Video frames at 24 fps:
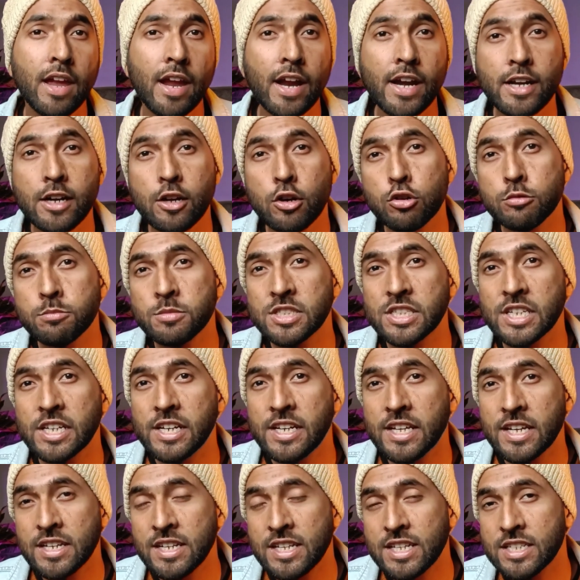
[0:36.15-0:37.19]
And
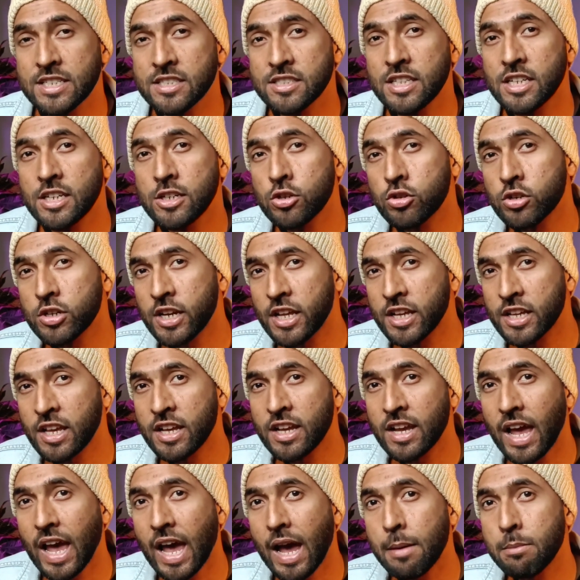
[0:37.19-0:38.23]
Obsidian is the note
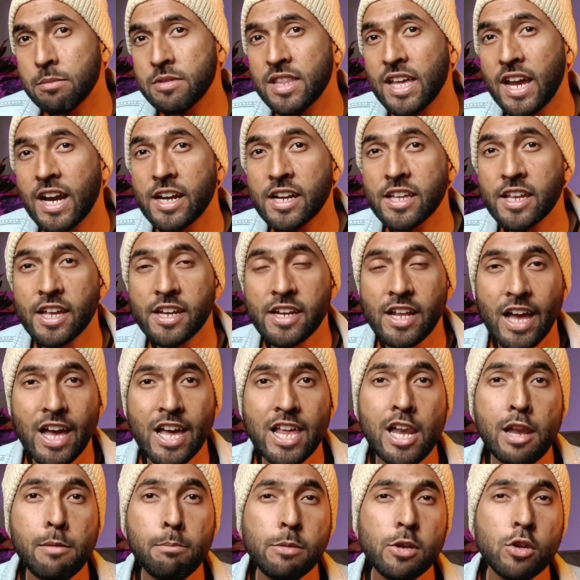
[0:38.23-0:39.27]
taking app that can
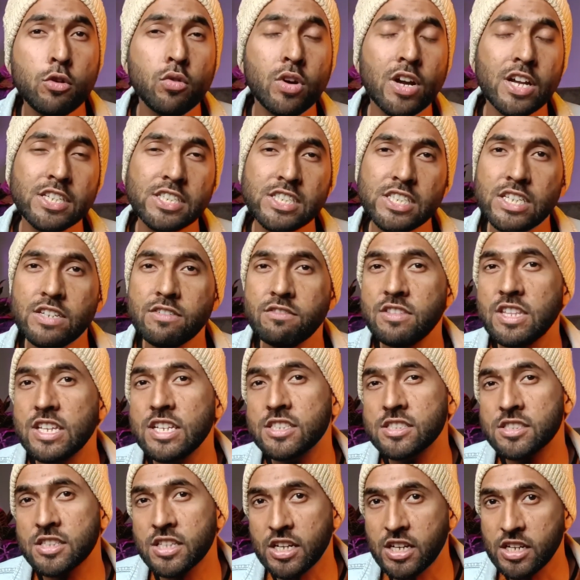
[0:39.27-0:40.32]
help you achieve
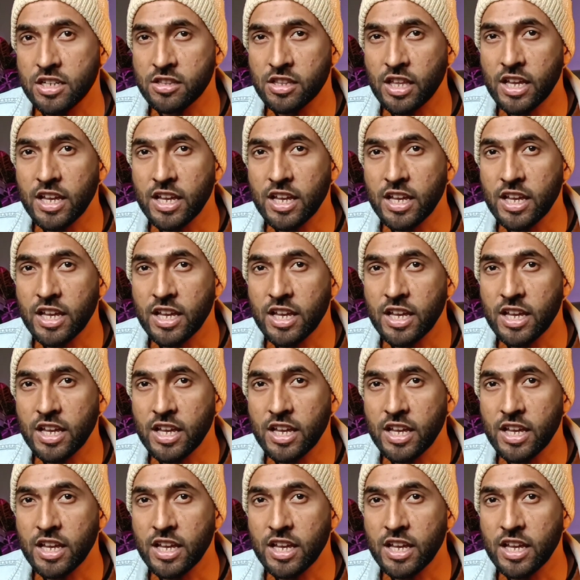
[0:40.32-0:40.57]
these three